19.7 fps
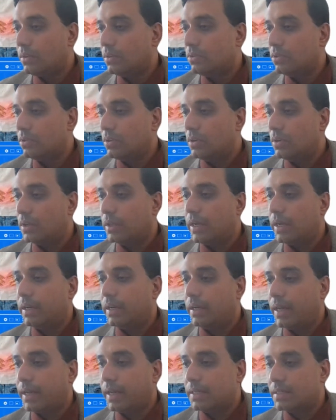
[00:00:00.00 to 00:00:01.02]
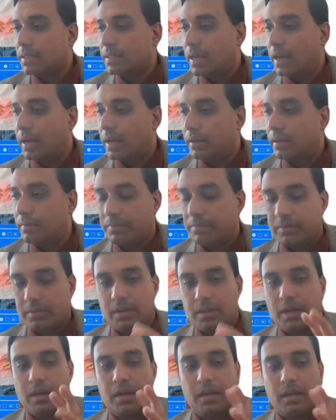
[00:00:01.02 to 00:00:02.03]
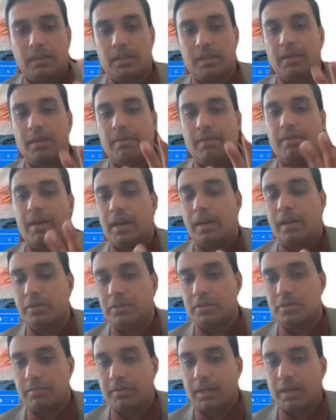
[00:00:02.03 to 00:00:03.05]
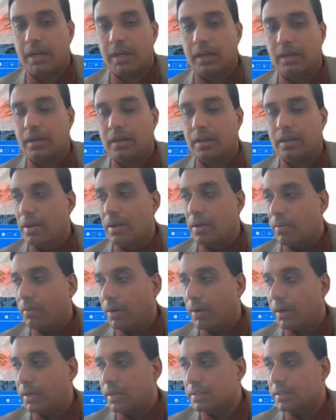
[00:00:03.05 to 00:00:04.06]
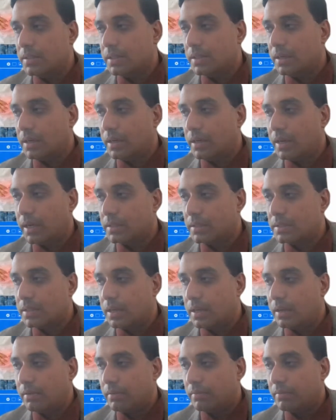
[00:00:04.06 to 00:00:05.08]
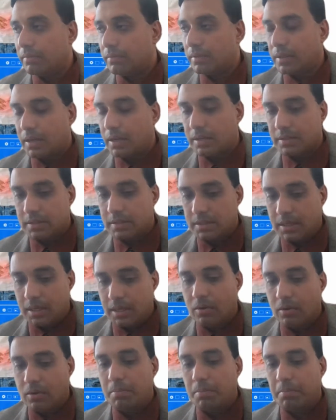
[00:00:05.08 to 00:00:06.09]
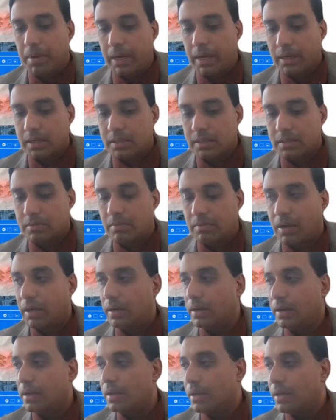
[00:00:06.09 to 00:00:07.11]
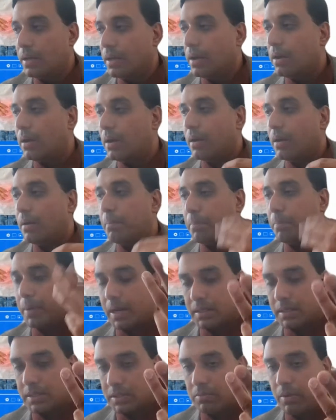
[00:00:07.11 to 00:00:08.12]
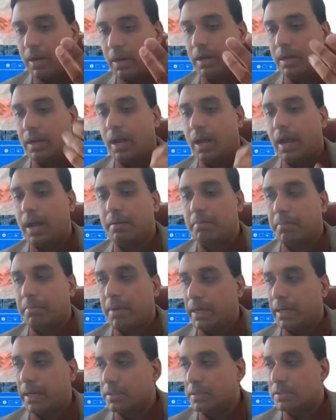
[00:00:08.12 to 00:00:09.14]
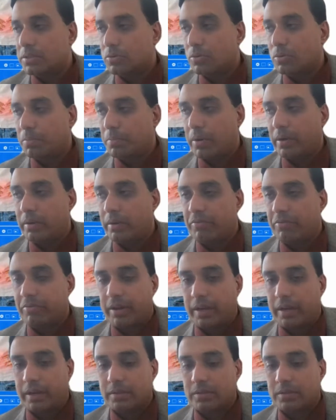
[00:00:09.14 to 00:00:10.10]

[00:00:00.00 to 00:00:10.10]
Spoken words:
So again, DEXA, there are three values we get. One is in a DEXA, there is 0, -1, +1, and -2.5.